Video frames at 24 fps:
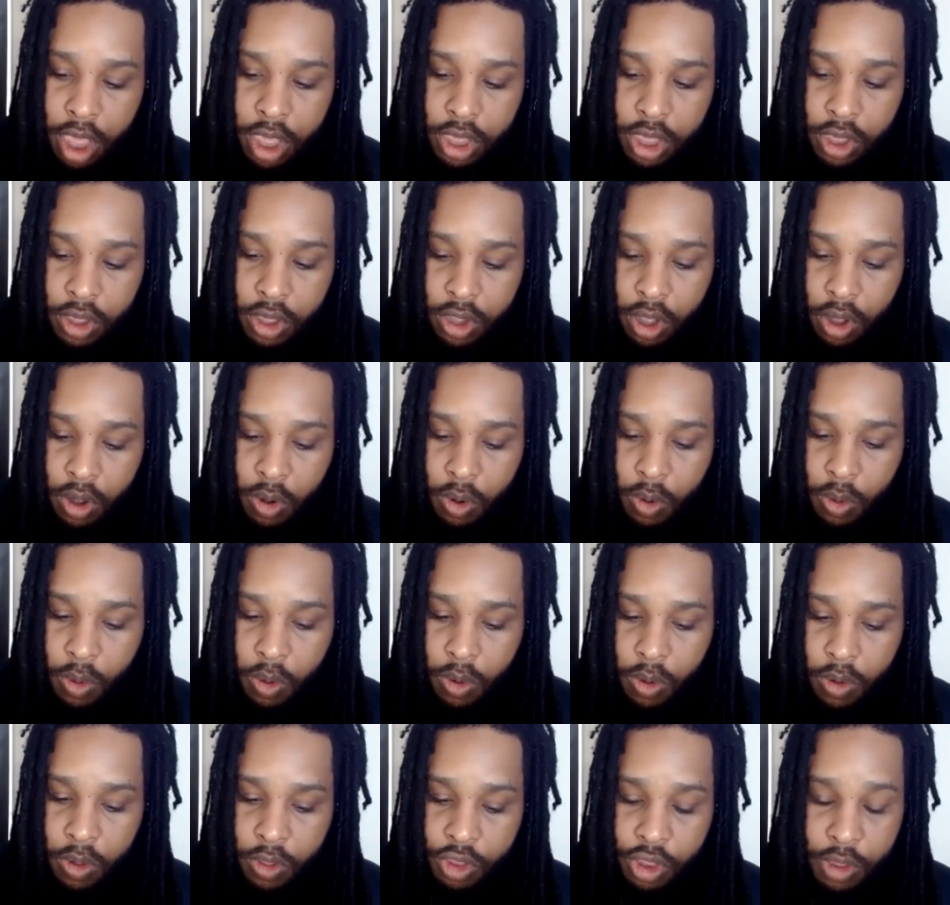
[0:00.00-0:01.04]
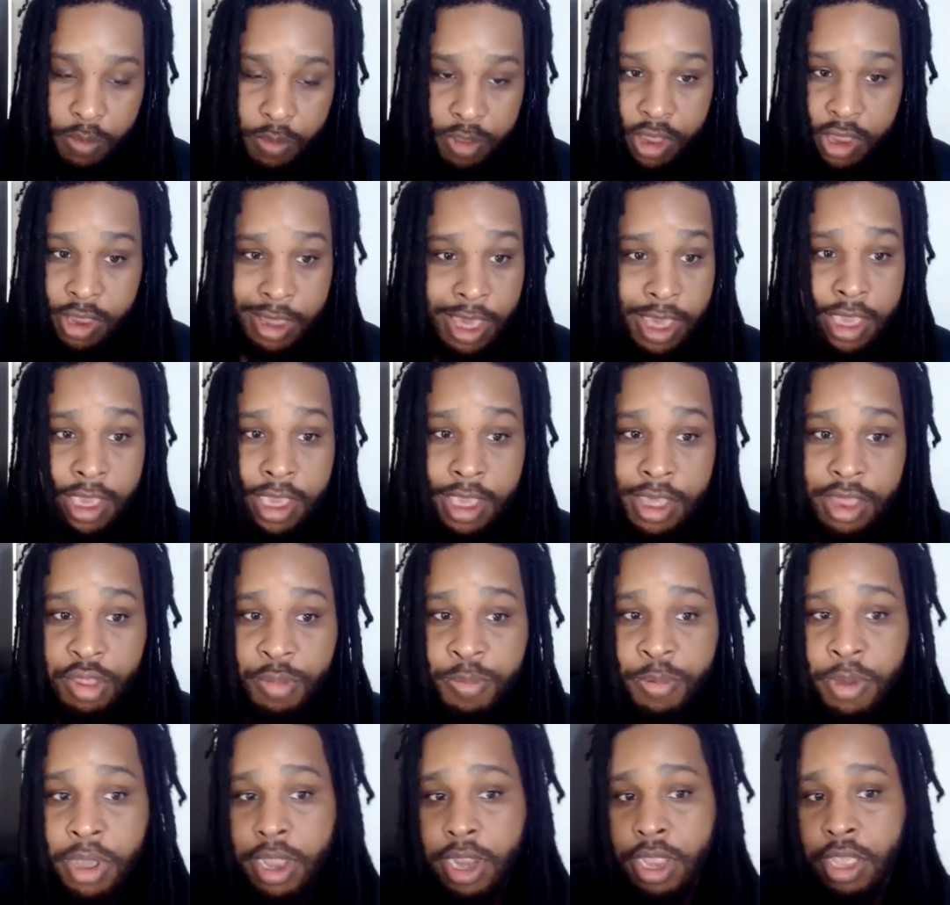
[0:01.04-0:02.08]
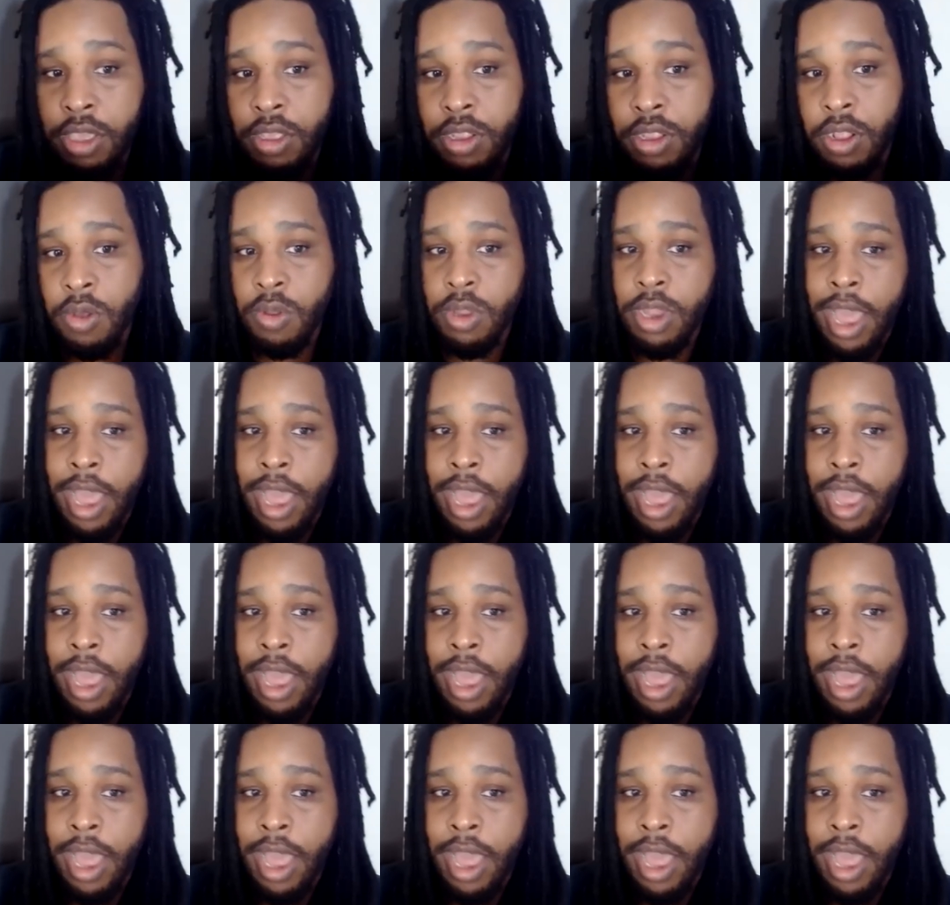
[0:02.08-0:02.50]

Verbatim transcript: You know, she was a genius, but, you know,